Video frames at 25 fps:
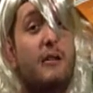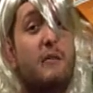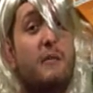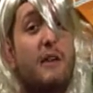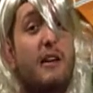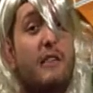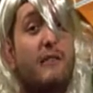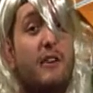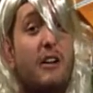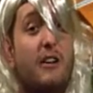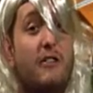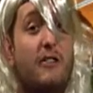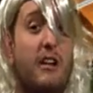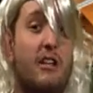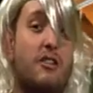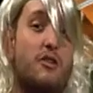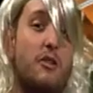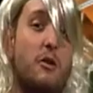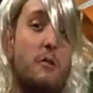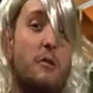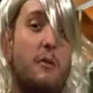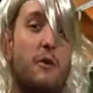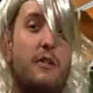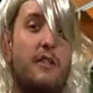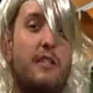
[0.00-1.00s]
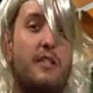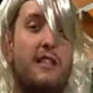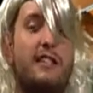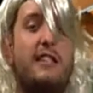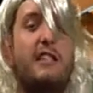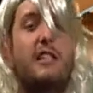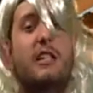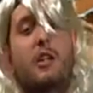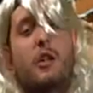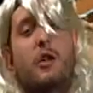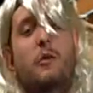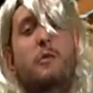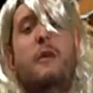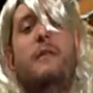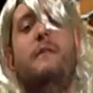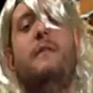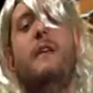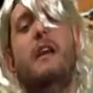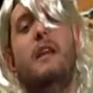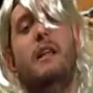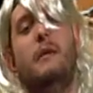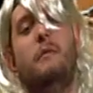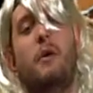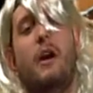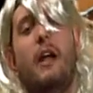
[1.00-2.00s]
my friend Rachel pulled this super
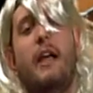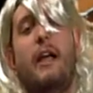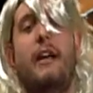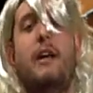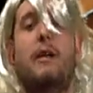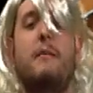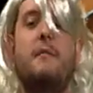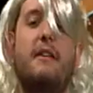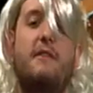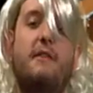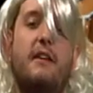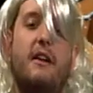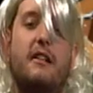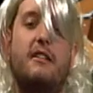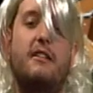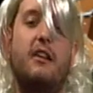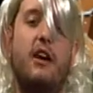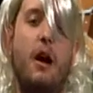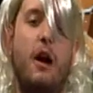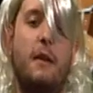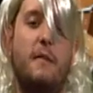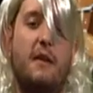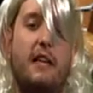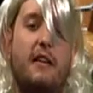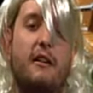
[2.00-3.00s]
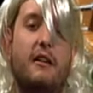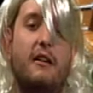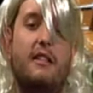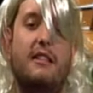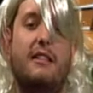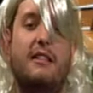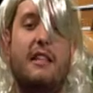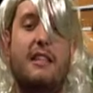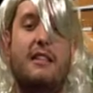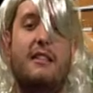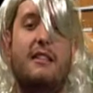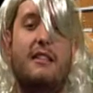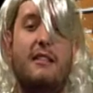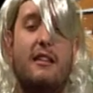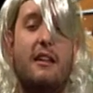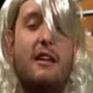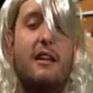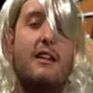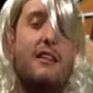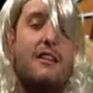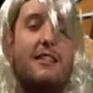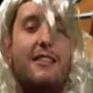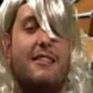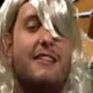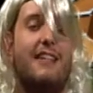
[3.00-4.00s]
funny prank on my friend Tommy because
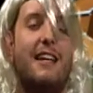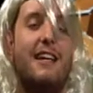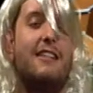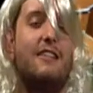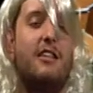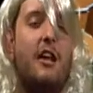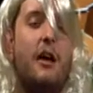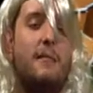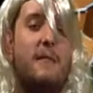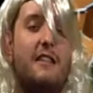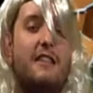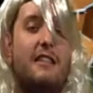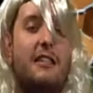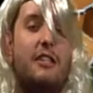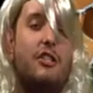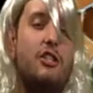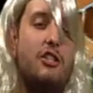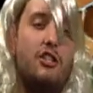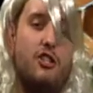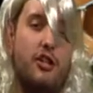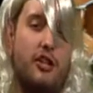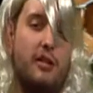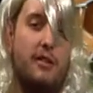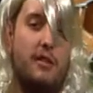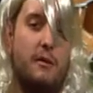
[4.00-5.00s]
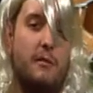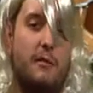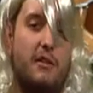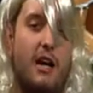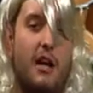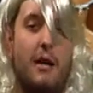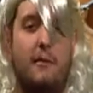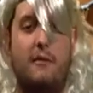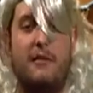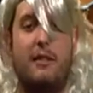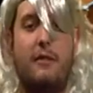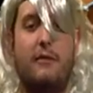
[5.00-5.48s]
like Tommy's such a jerk sometimes.